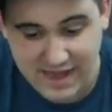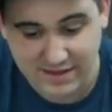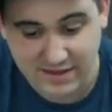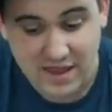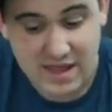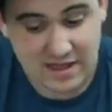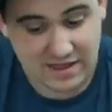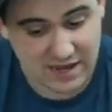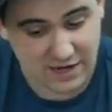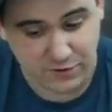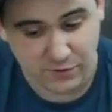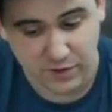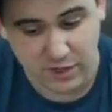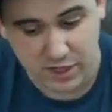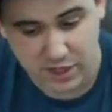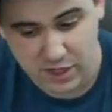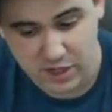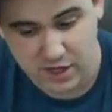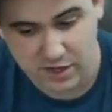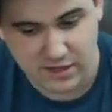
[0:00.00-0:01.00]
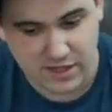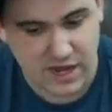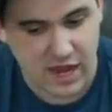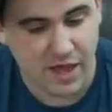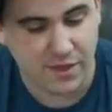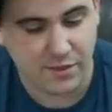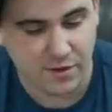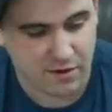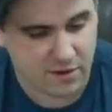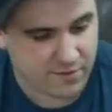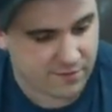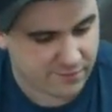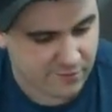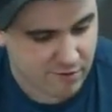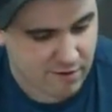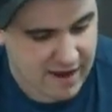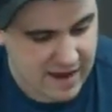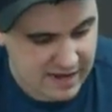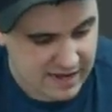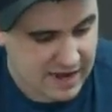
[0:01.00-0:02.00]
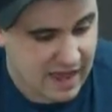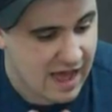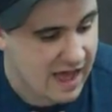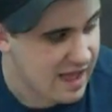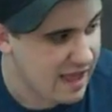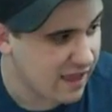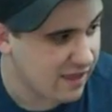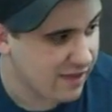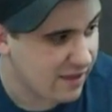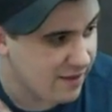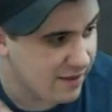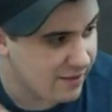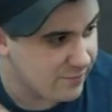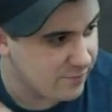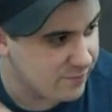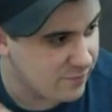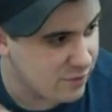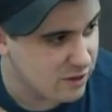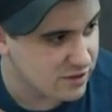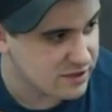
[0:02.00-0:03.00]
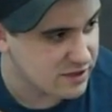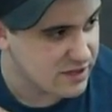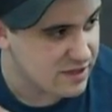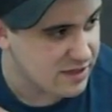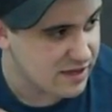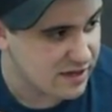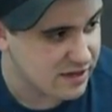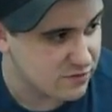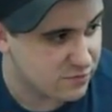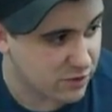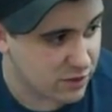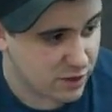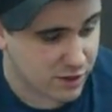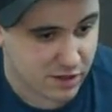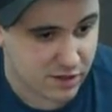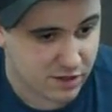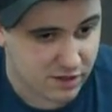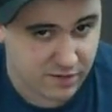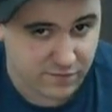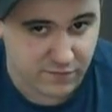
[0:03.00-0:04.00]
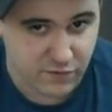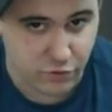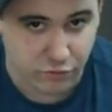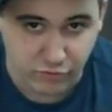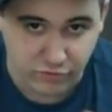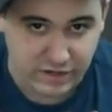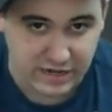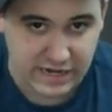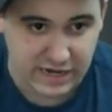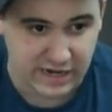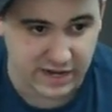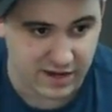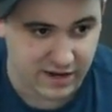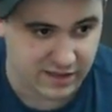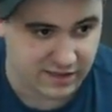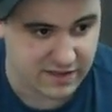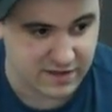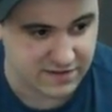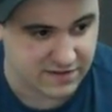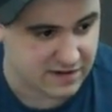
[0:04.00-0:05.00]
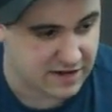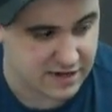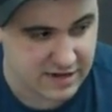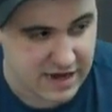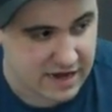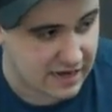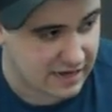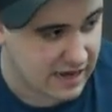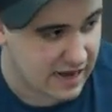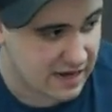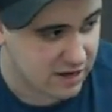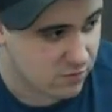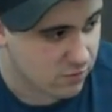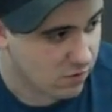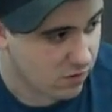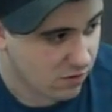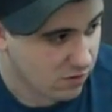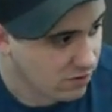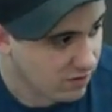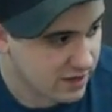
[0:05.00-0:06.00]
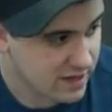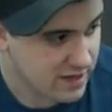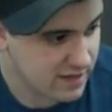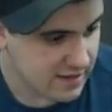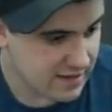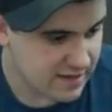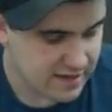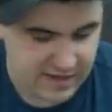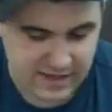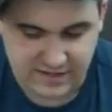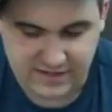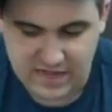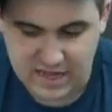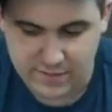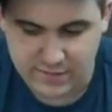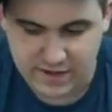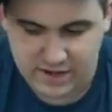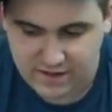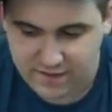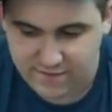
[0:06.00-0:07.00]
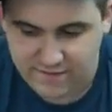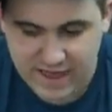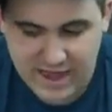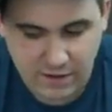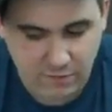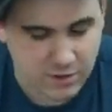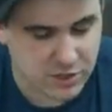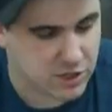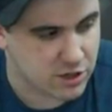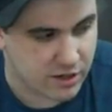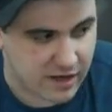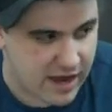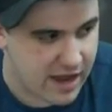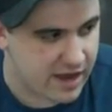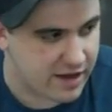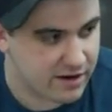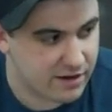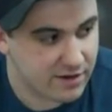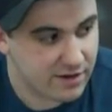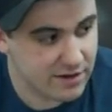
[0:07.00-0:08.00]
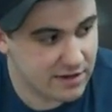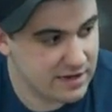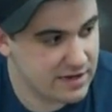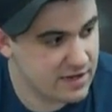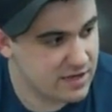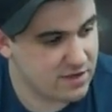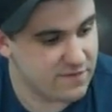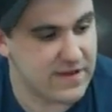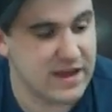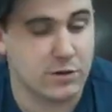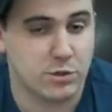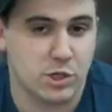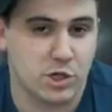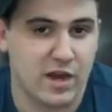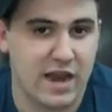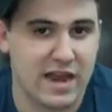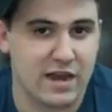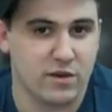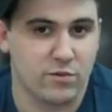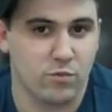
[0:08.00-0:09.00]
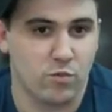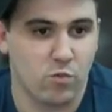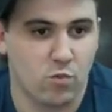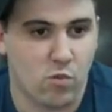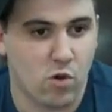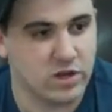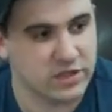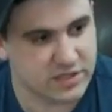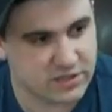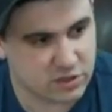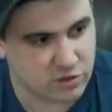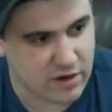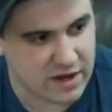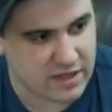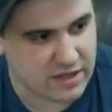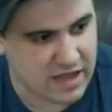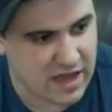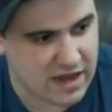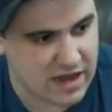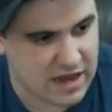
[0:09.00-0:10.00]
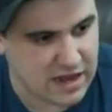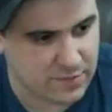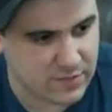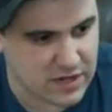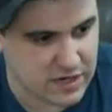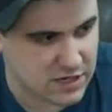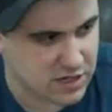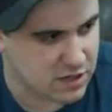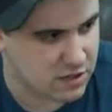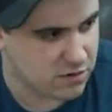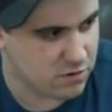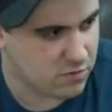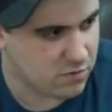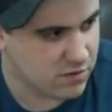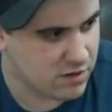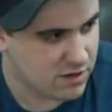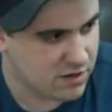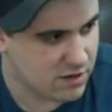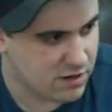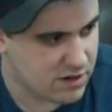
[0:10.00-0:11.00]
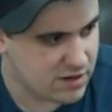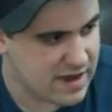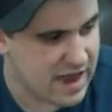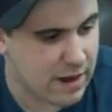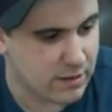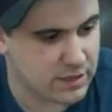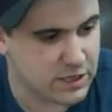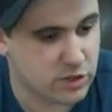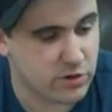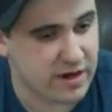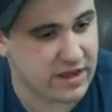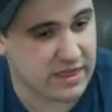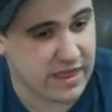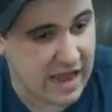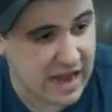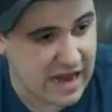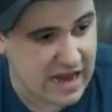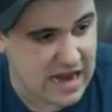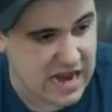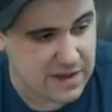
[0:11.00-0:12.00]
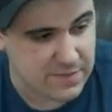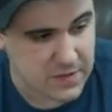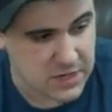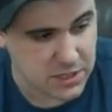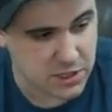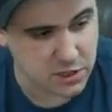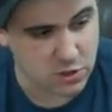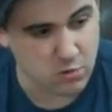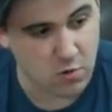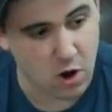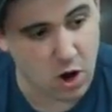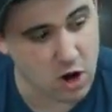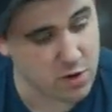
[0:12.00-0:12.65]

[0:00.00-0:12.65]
that that's really good. The other variety I personally think is really good if you need this in a dedicated role is him in the Vanquisher cannon the Vanquisher Cannon was strength 10 AP2, now a strength 8 AP2